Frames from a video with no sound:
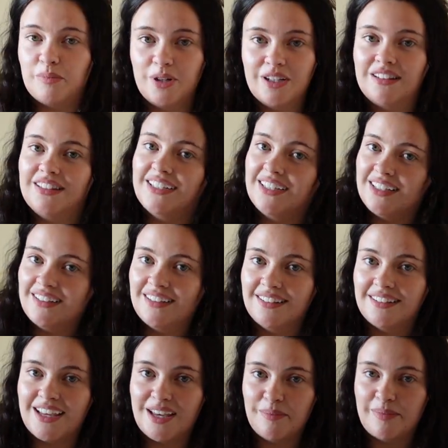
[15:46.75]
Brooklinen,
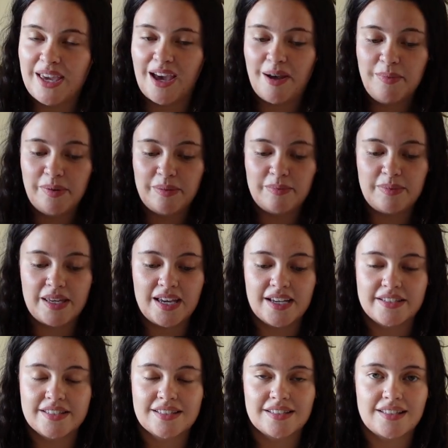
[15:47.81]
hit me up
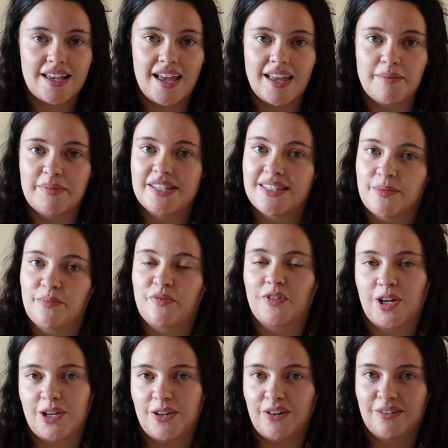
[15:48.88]
because I am a simp for
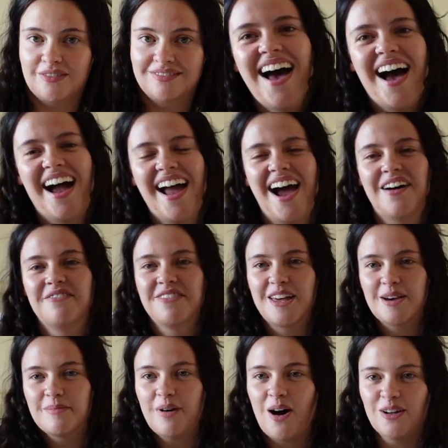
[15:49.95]
you. I have
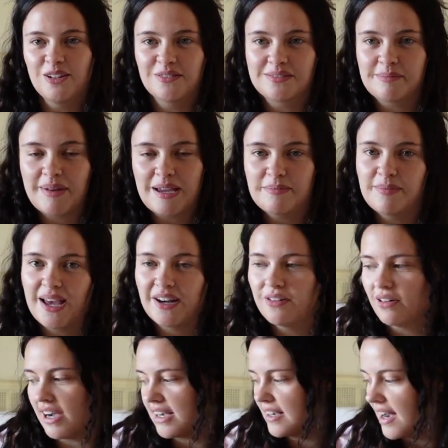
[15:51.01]
them all over my bed
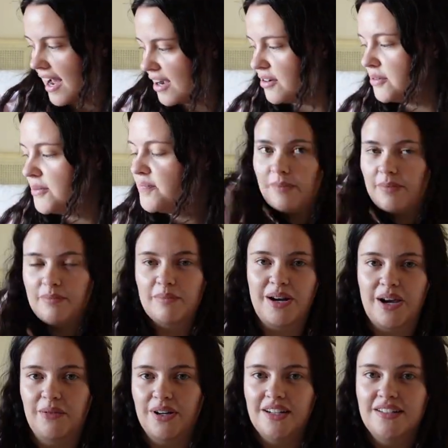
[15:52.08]
right now, but
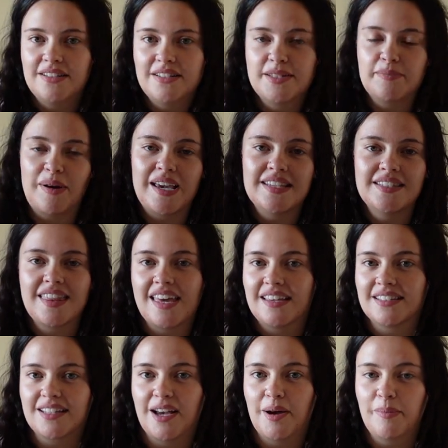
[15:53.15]
I wanted to spice
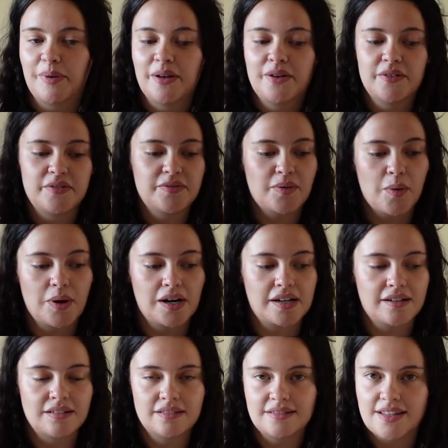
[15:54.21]
things up
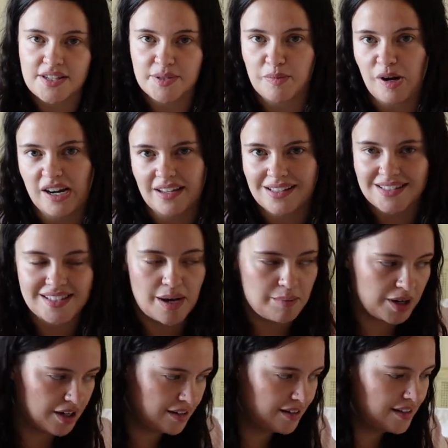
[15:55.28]
for the spring and
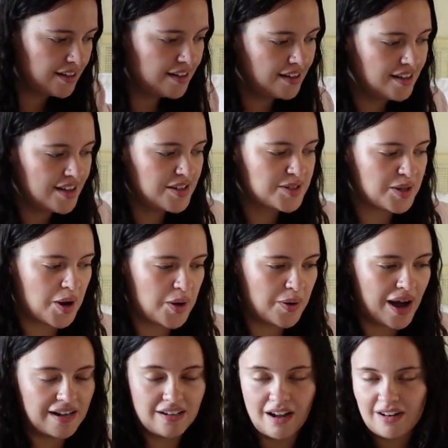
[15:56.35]
summer. So
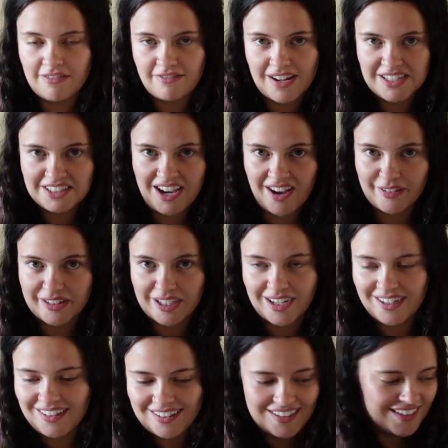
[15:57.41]
I got a fun color.